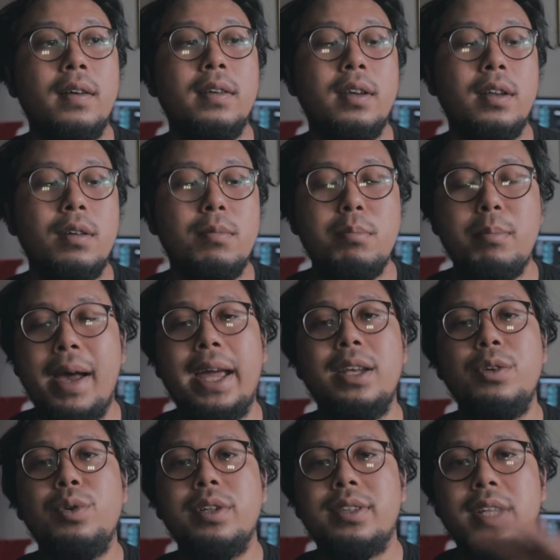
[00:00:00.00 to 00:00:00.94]

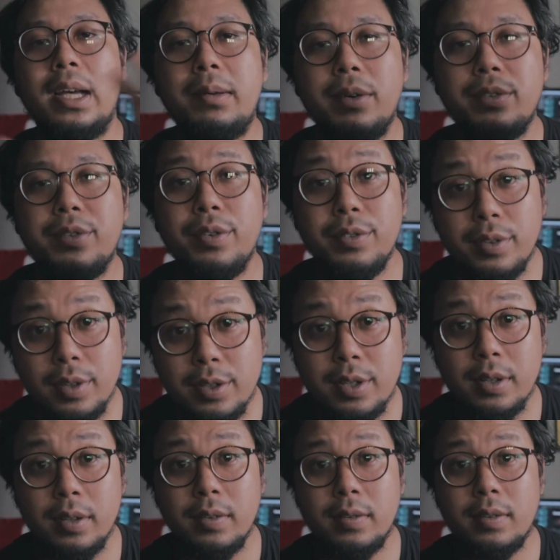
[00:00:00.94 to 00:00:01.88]
manual type of
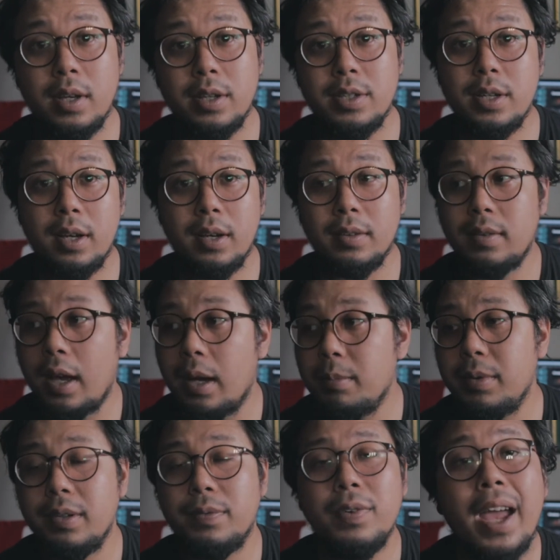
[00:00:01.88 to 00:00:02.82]
transitions, such as, I
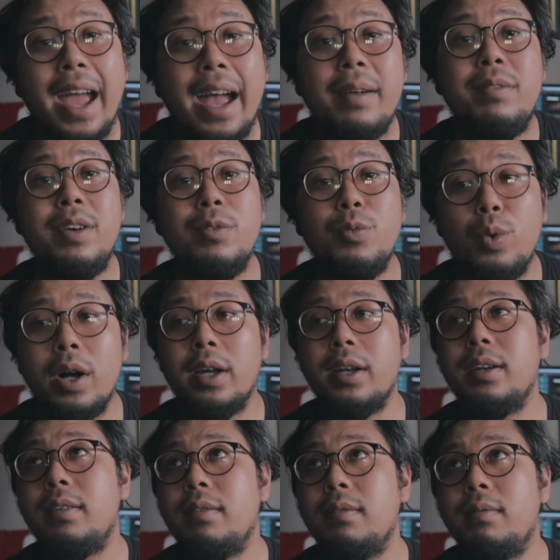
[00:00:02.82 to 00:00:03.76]
believe
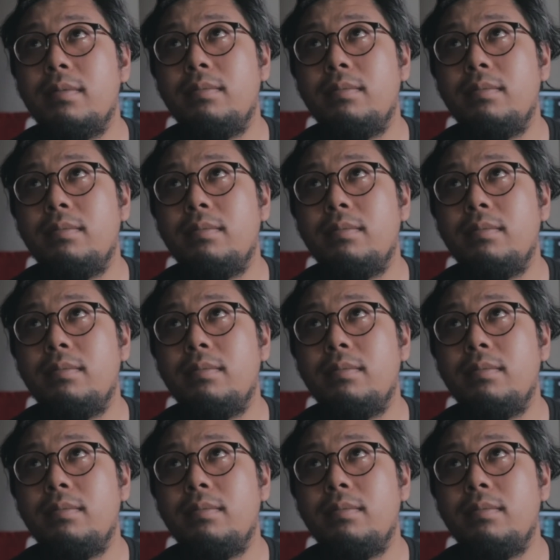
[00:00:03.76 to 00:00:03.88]
everyone